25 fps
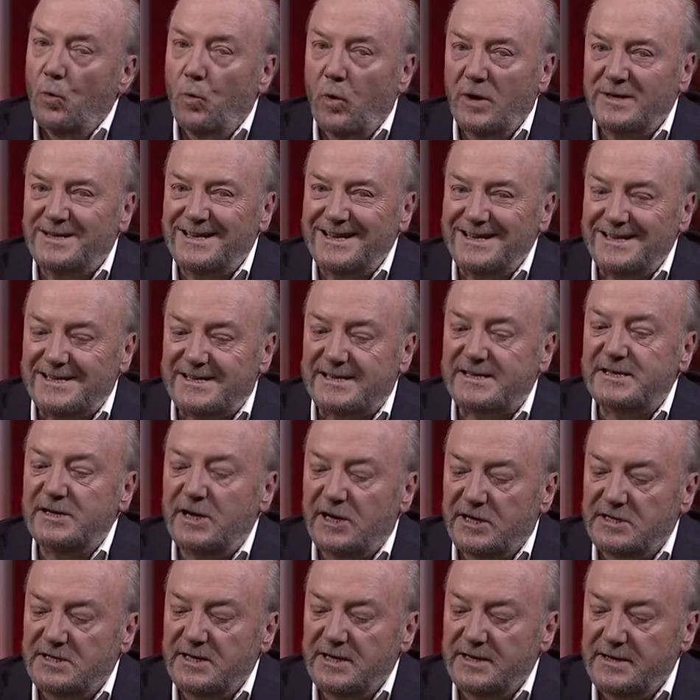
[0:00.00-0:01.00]
What is
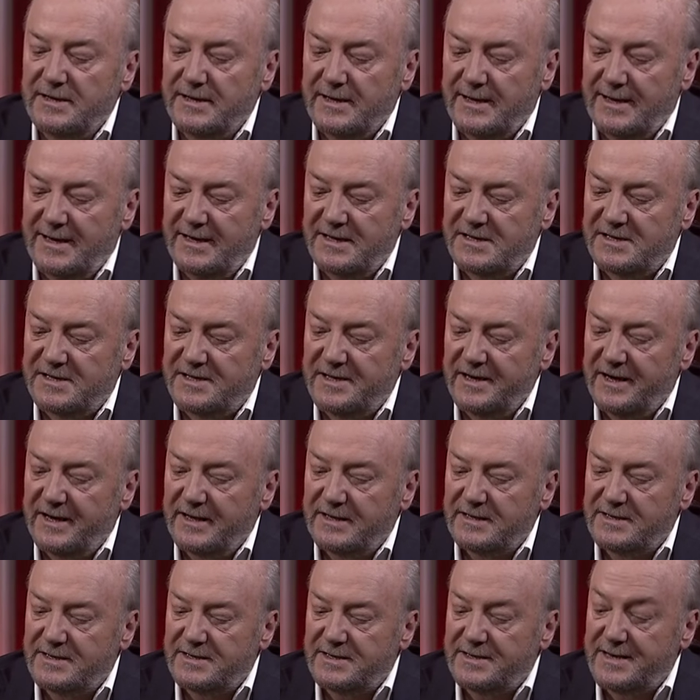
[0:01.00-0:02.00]
certain is
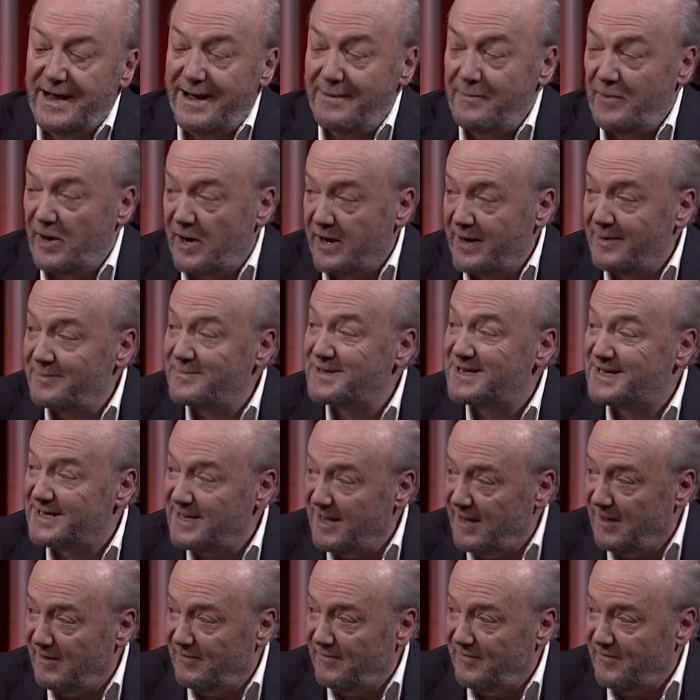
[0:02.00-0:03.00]
that Temer
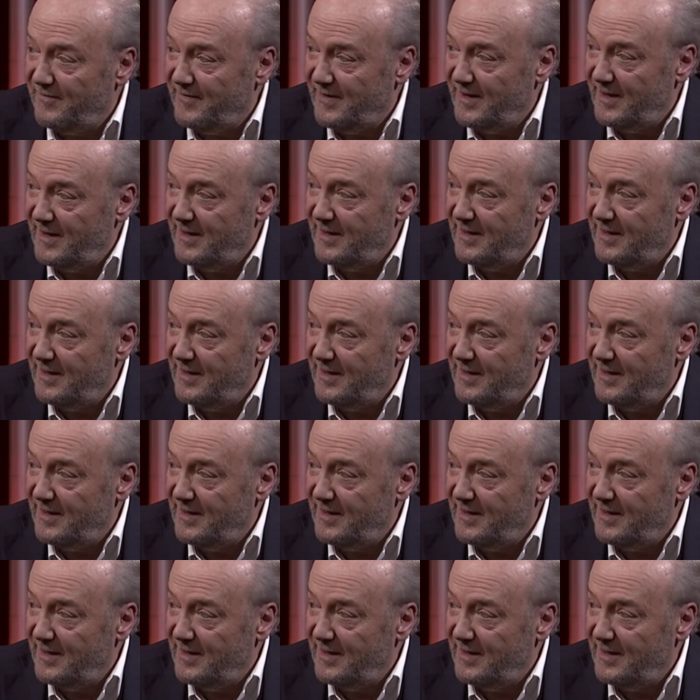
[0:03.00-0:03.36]
himself,